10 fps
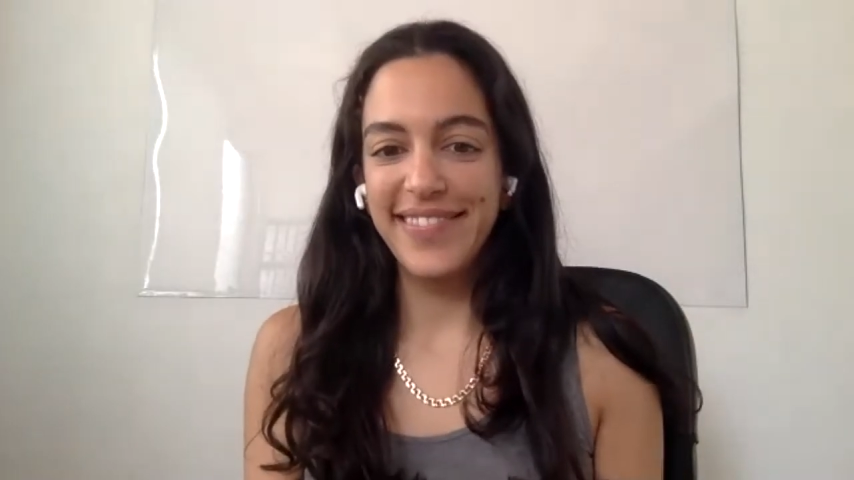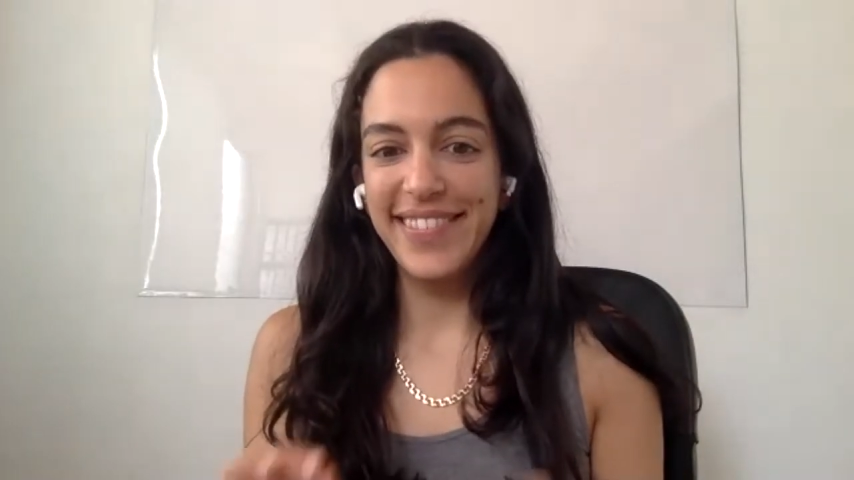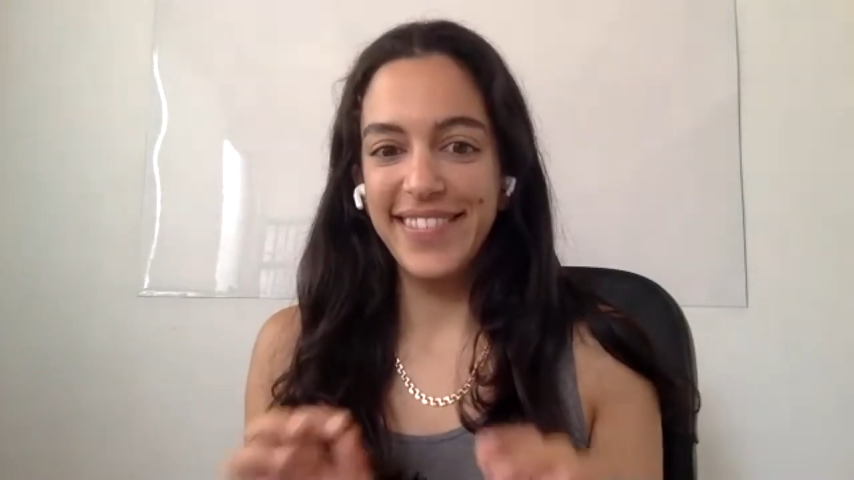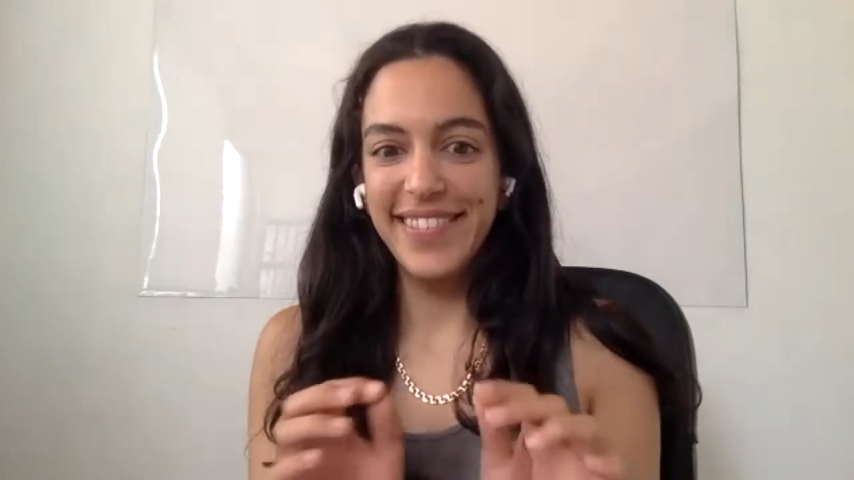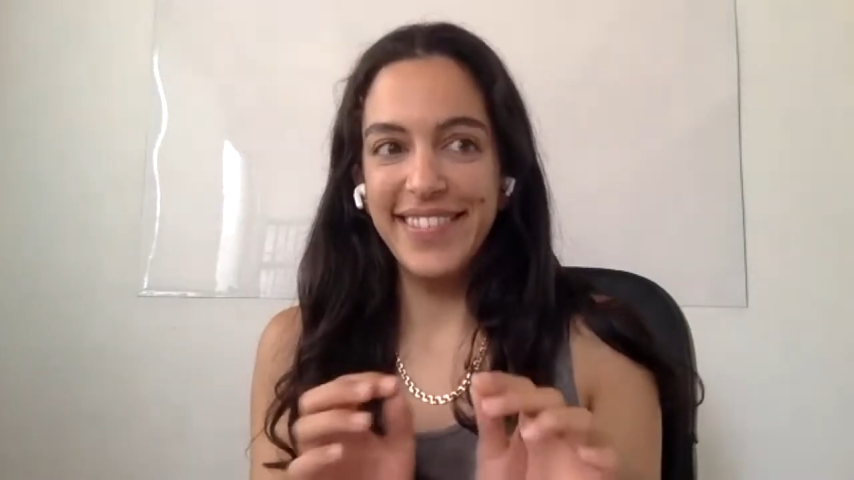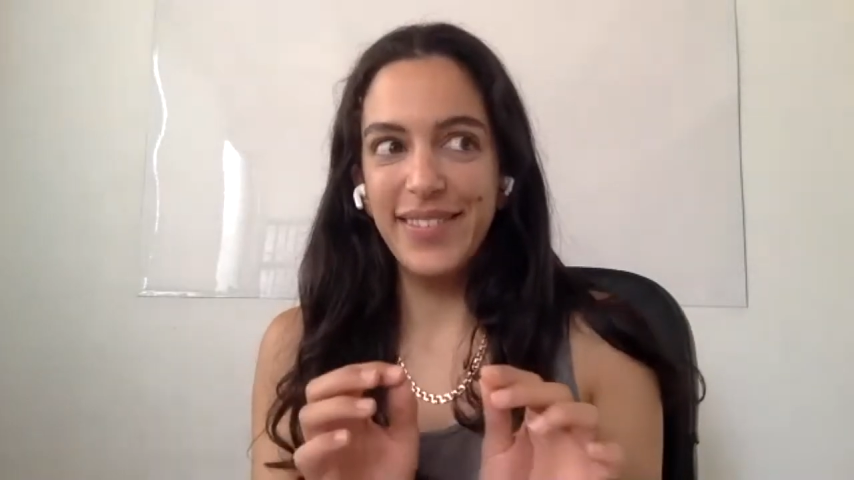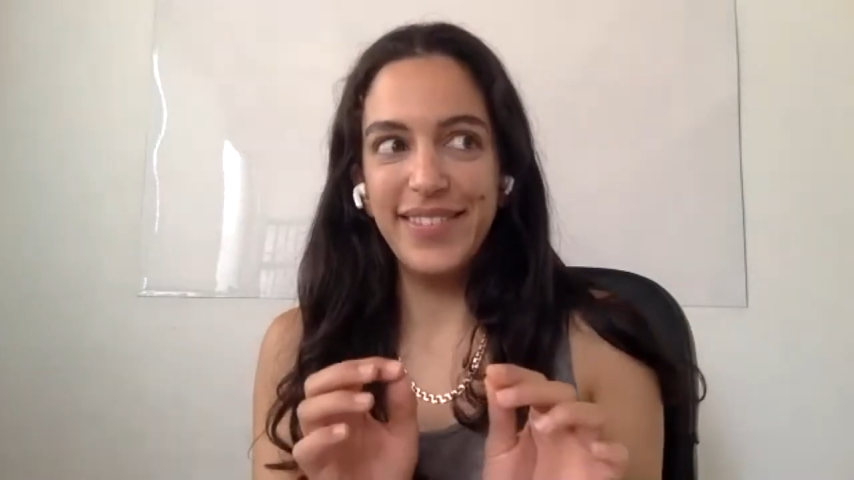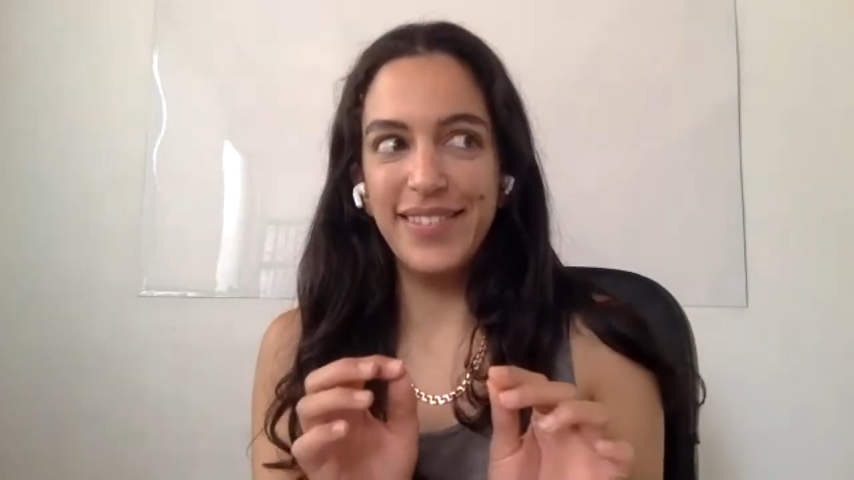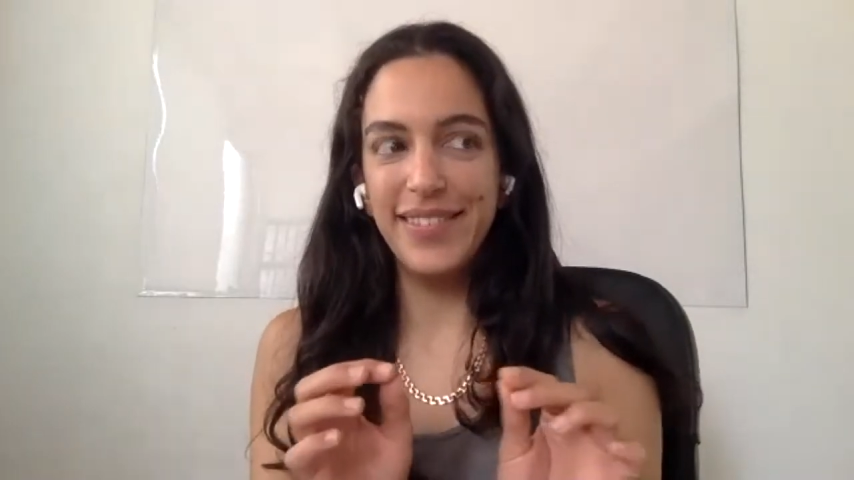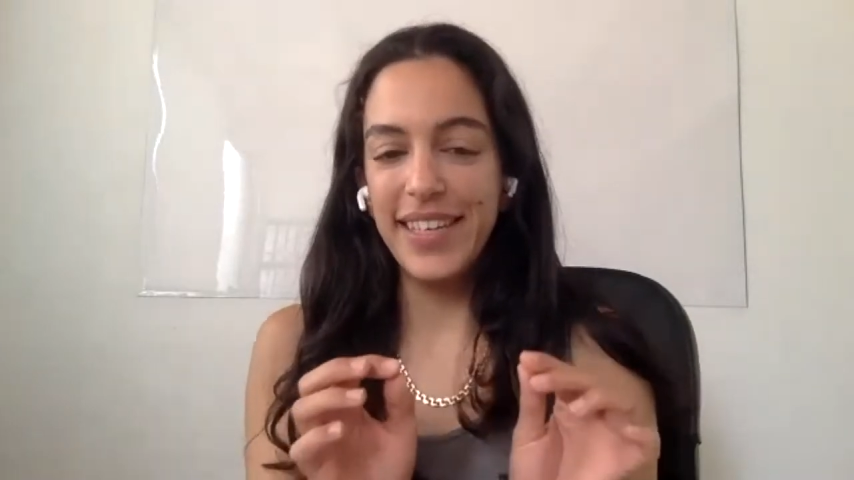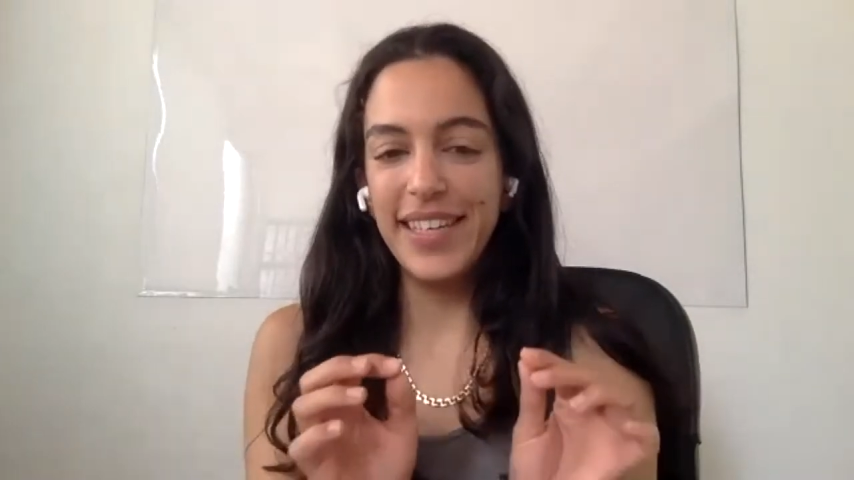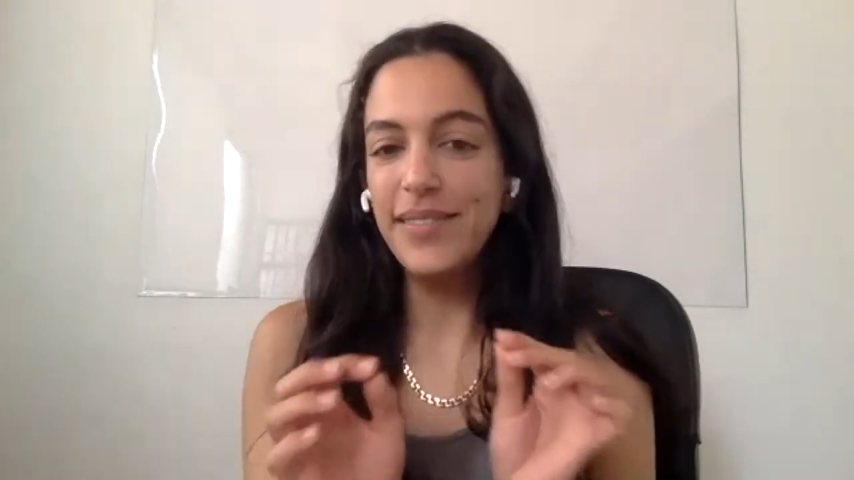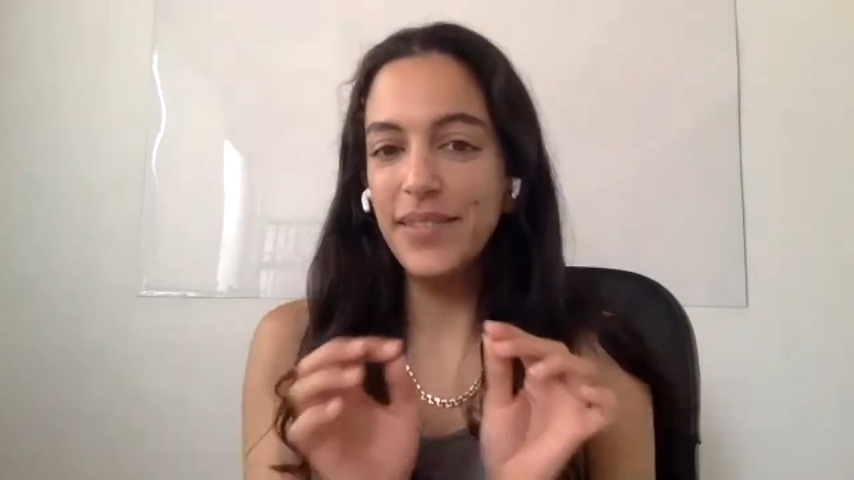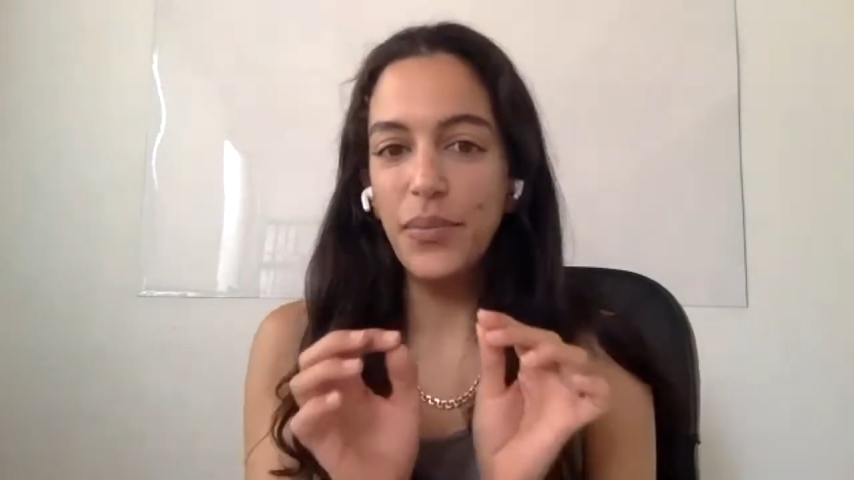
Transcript: the